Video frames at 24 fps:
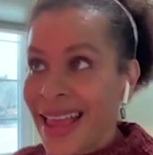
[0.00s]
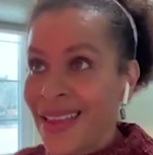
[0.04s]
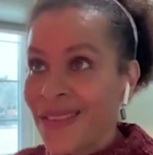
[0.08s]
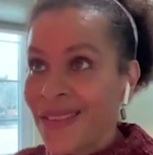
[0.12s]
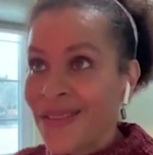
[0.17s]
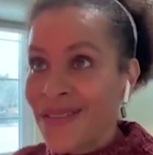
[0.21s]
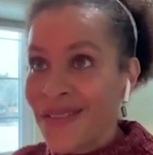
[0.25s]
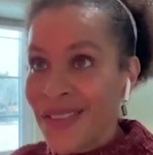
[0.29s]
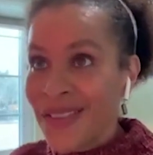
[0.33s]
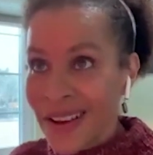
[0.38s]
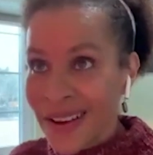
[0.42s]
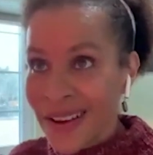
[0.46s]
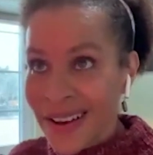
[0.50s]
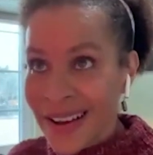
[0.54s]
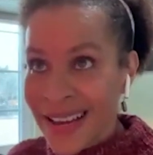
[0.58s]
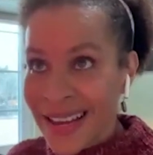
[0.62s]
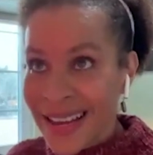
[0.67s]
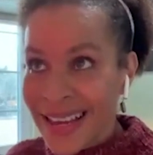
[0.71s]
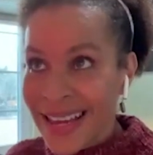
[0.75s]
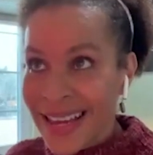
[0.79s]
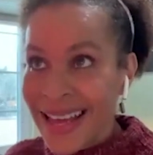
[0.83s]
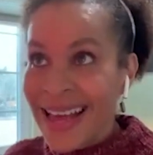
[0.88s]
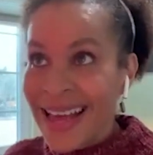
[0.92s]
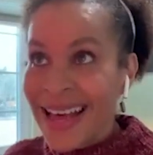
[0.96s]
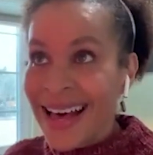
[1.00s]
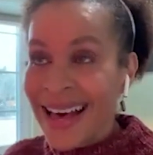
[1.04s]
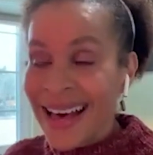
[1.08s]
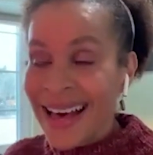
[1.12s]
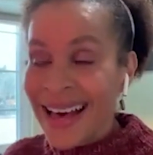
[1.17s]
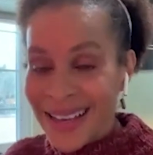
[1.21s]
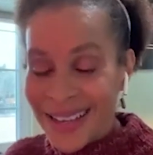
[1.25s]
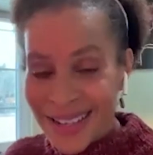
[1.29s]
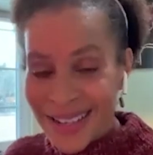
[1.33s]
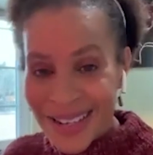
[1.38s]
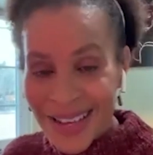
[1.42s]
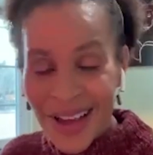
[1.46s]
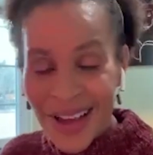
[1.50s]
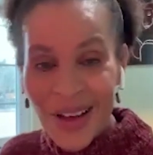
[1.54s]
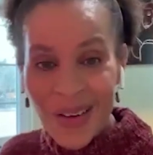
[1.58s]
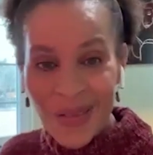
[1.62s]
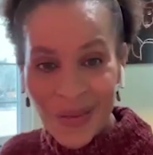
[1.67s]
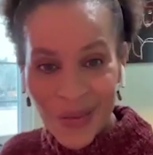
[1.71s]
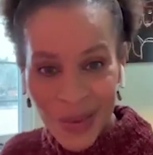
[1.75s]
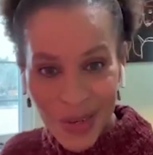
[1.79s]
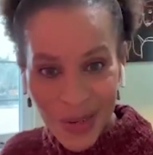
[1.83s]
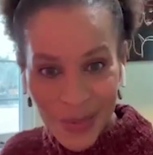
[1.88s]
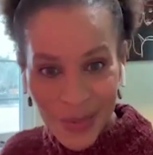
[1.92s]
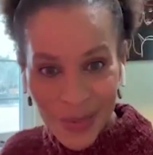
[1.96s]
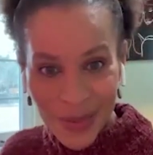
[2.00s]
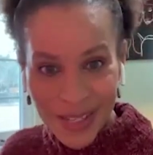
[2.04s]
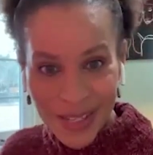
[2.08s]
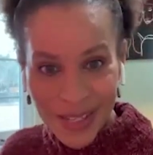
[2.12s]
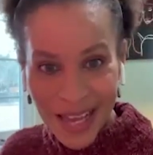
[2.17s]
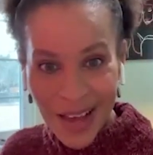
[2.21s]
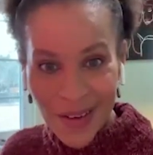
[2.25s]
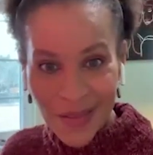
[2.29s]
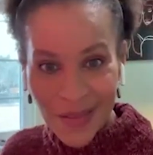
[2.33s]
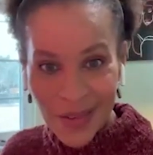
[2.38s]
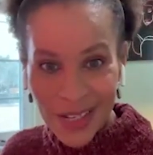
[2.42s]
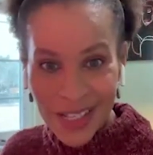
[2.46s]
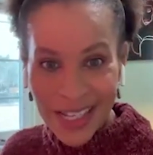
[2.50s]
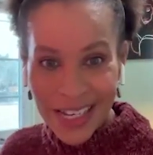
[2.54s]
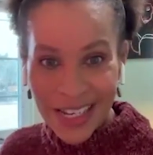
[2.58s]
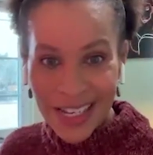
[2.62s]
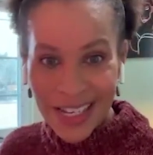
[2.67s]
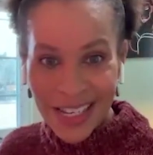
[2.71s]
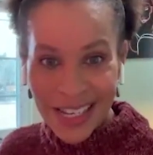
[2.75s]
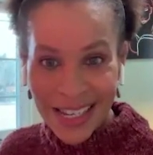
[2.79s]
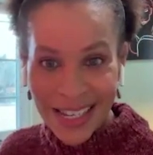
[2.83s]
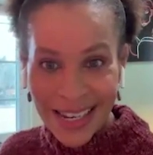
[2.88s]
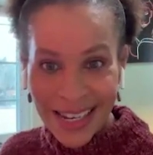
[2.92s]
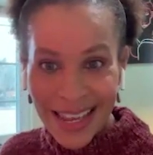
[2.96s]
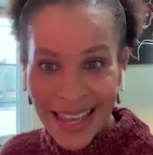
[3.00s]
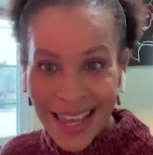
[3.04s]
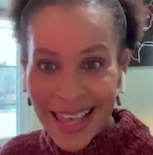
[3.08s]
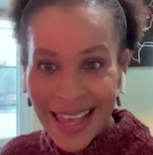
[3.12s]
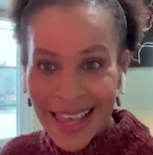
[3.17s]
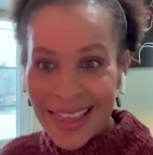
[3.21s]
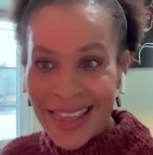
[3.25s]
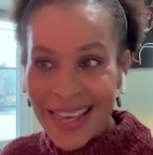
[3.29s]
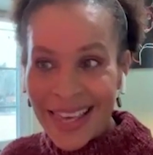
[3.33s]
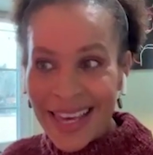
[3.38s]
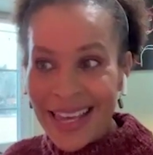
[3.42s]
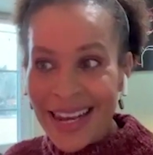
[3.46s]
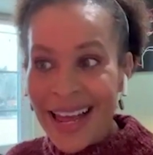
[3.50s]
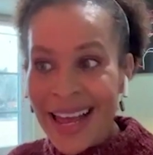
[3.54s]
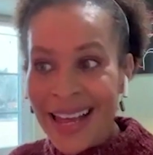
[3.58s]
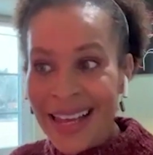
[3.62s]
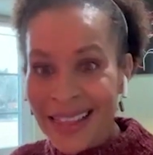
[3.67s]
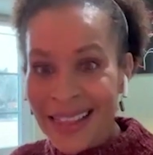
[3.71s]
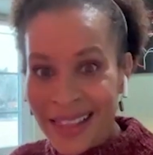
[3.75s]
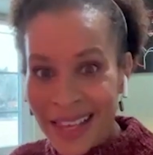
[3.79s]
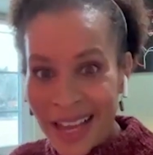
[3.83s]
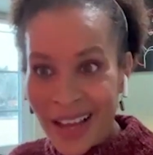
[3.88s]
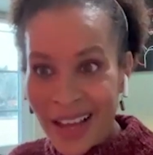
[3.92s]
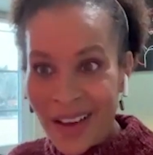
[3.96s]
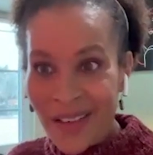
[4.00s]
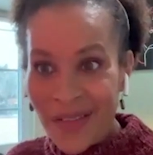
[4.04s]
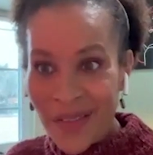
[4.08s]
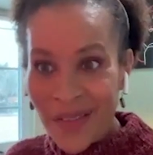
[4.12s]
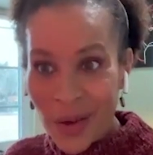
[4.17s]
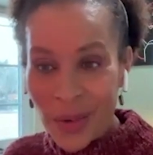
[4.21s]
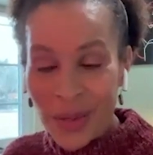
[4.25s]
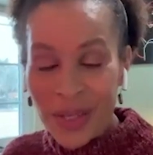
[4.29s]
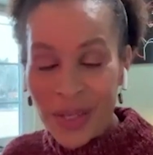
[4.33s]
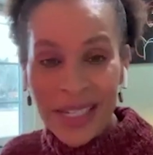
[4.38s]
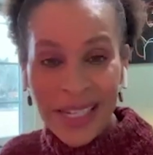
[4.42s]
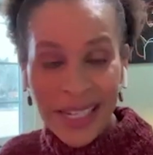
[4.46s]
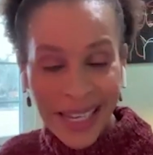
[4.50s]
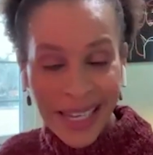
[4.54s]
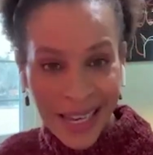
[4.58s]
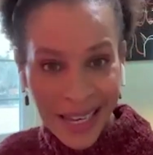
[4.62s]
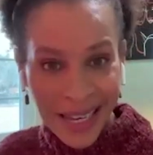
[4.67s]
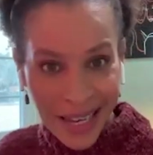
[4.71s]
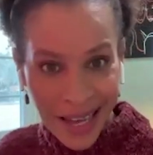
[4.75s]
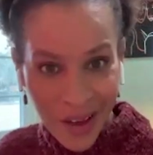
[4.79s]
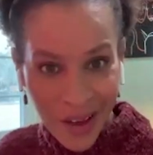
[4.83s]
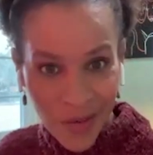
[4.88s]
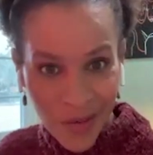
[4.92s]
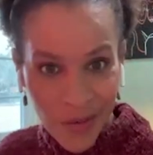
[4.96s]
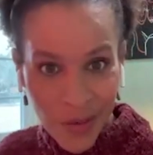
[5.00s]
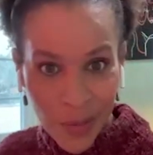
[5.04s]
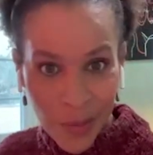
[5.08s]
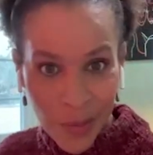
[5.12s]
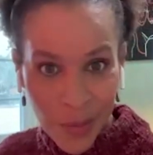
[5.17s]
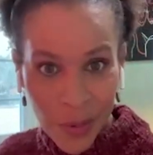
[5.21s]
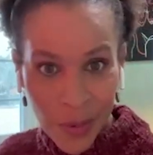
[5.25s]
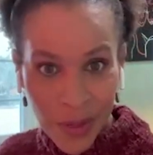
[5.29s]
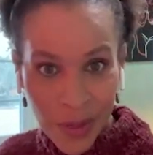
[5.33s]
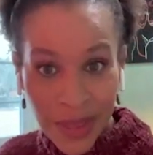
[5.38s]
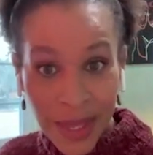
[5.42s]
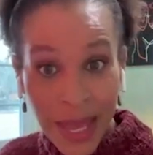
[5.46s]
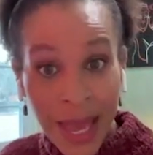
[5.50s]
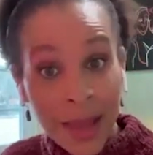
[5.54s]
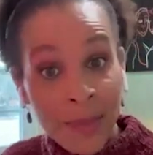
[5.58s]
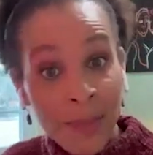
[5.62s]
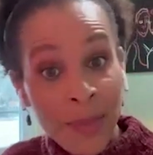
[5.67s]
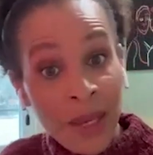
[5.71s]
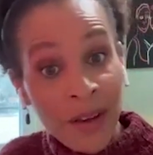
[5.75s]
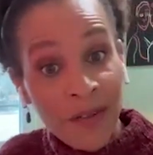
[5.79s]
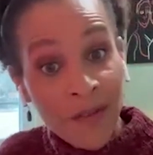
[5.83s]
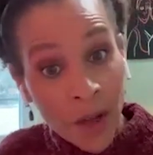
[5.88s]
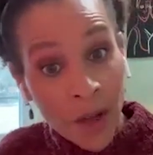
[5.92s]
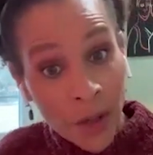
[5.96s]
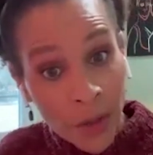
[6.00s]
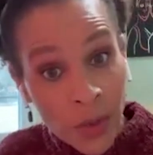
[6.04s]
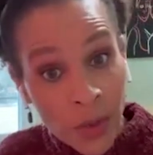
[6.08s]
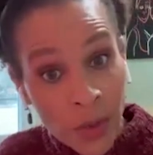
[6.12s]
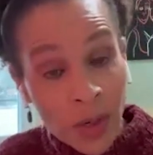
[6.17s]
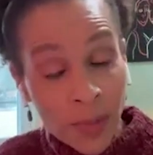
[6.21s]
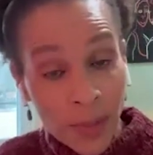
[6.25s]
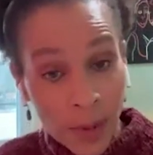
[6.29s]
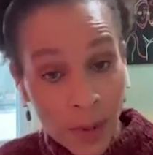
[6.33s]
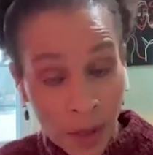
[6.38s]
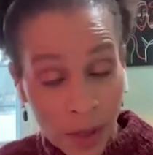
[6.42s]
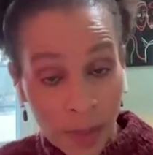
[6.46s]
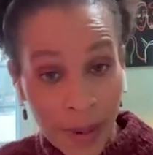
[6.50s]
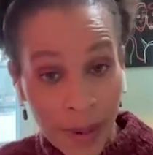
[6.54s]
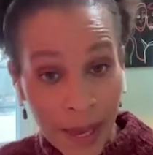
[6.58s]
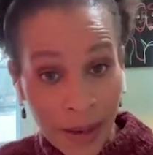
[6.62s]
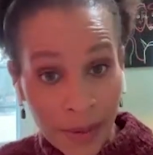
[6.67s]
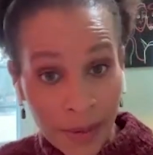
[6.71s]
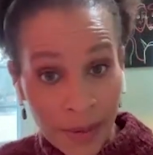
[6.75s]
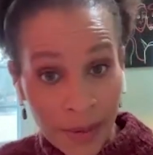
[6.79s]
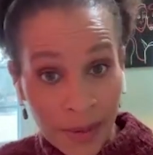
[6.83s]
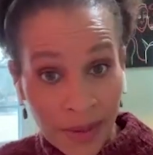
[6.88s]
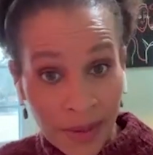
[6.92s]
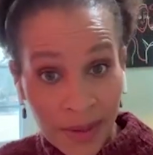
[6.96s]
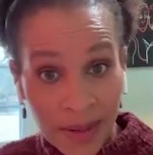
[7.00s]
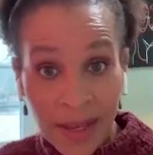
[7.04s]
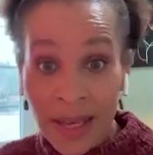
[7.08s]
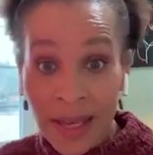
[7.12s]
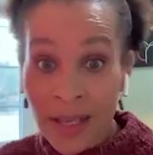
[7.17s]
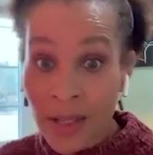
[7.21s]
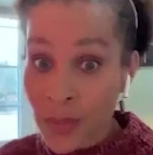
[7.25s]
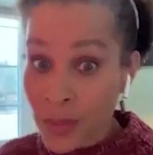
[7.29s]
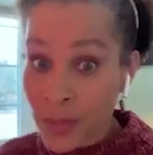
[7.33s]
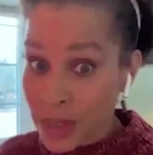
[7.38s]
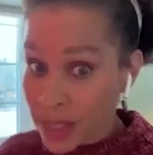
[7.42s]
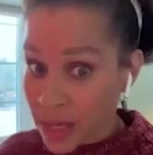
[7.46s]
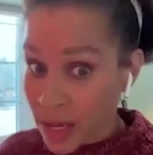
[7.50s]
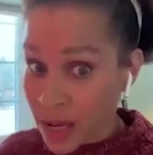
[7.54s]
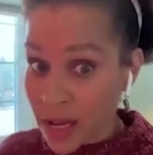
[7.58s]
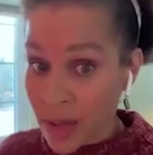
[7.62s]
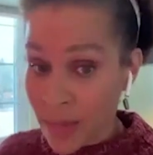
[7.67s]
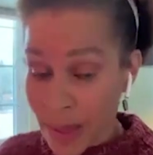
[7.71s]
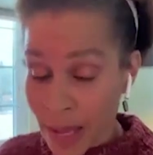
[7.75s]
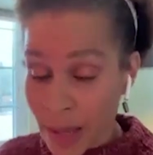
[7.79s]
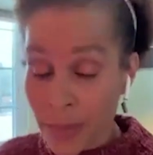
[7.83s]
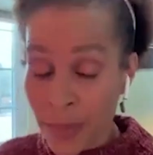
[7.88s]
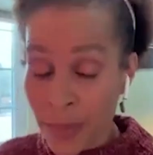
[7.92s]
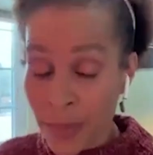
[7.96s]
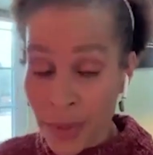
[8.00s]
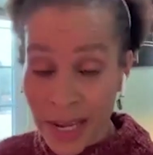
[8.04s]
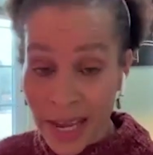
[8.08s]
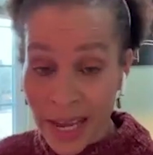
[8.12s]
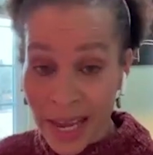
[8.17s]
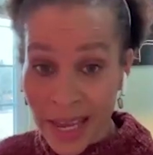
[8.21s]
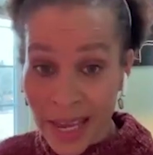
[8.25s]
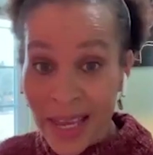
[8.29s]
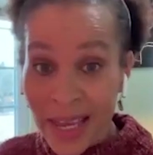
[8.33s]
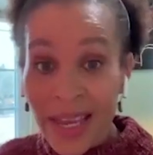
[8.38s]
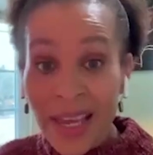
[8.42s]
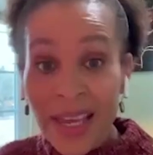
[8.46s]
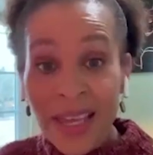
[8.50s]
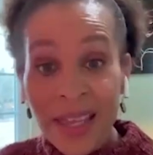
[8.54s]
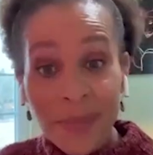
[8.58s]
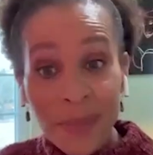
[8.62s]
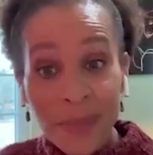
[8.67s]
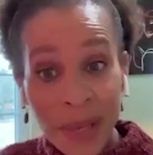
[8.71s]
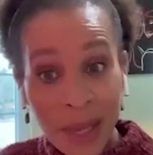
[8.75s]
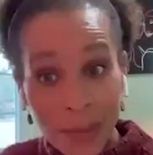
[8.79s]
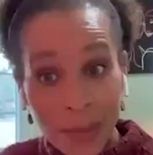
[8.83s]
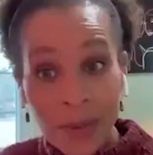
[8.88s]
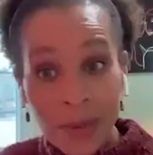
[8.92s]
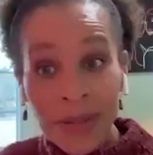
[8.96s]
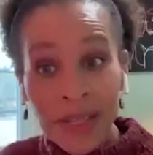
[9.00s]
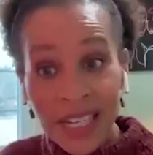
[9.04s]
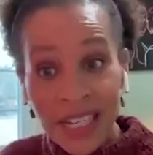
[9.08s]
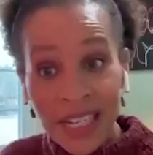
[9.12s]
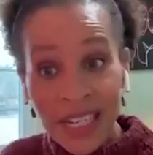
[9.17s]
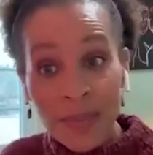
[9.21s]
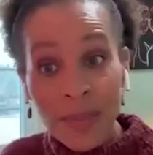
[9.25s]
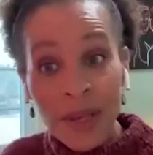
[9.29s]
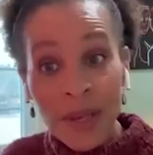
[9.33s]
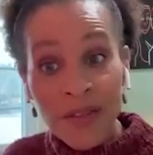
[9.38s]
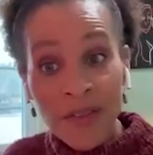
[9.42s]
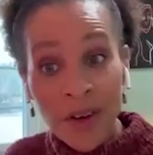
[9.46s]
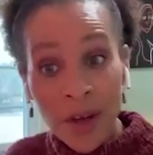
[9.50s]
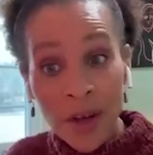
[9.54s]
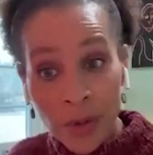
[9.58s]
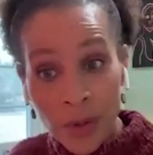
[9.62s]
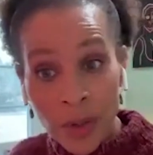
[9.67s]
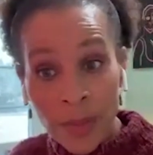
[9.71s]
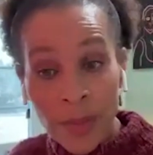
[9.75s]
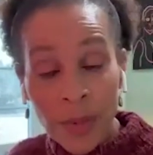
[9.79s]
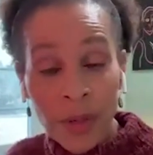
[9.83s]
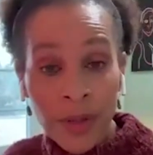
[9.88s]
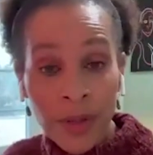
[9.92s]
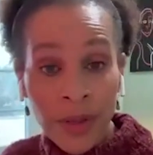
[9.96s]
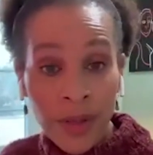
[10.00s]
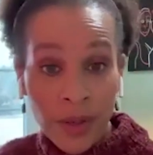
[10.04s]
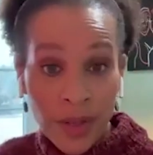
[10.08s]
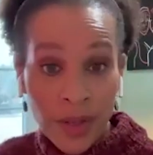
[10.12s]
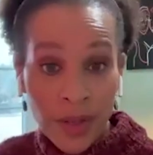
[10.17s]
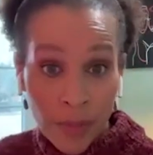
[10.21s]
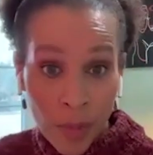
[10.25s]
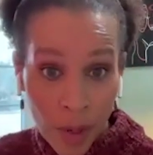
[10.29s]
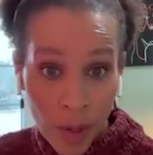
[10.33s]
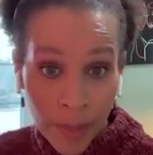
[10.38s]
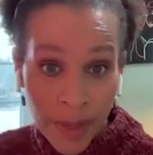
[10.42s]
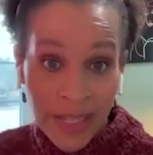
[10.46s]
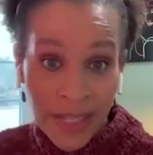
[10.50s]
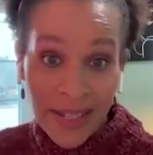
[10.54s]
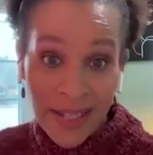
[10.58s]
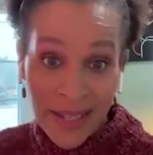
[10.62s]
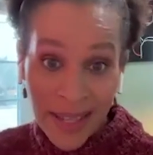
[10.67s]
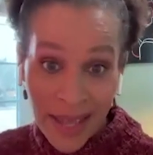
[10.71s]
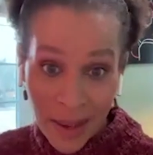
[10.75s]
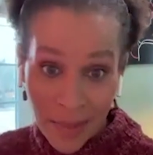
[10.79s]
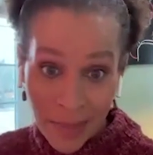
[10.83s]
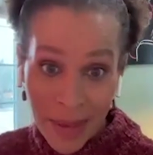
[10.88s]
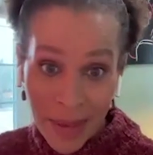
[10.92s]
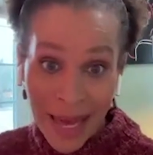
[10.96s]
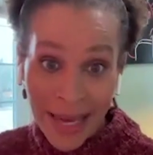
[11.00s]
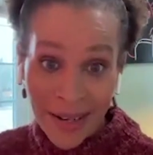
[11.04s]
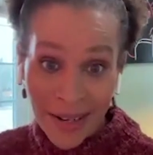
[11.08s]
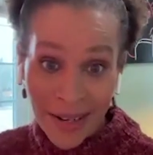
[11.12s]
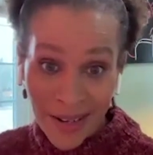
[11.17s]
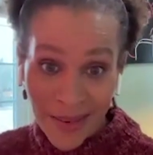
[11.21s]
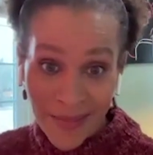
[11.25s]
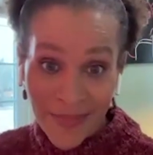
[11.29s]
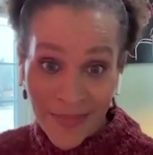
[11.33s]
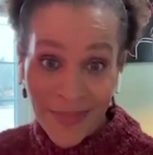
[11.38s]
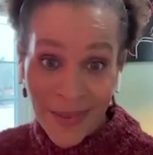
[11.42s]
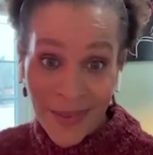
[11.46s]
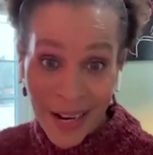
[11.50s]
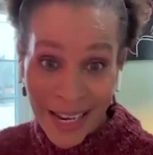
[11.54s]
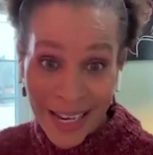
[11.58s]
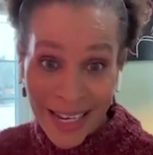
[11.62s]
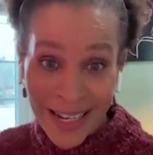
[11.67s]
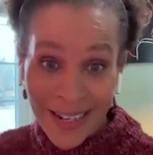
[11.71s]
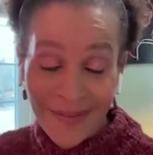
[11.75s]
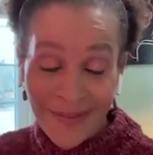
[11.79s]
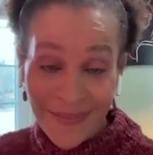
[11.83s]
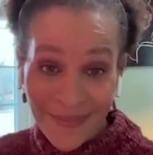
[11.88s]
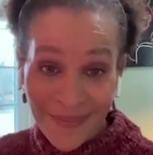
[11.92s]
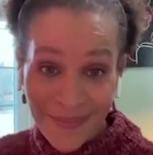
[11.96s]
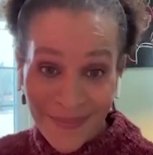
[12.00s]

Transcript: a very uncomfortable conversation that I like folks to get comfortable with and be vulnerable about. As we talk about, Brene, people need to be vulnerable in those moments that matter, right?